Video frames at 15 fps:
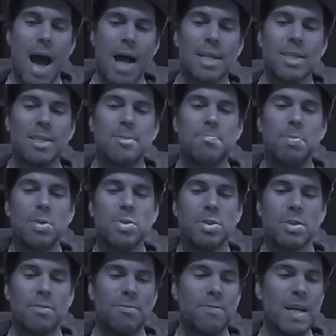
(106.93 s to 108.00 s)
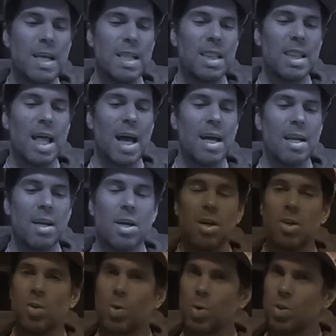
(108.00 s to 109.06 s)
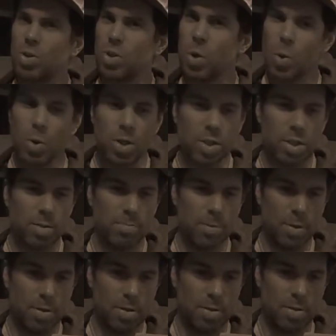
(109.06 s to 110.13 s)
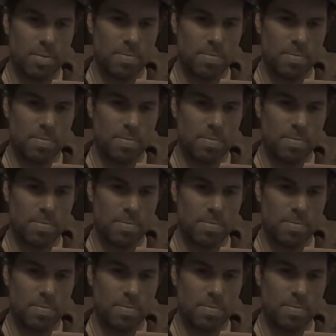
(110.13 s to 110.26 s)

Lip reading: and spills a faint light towards Taurus the Bull.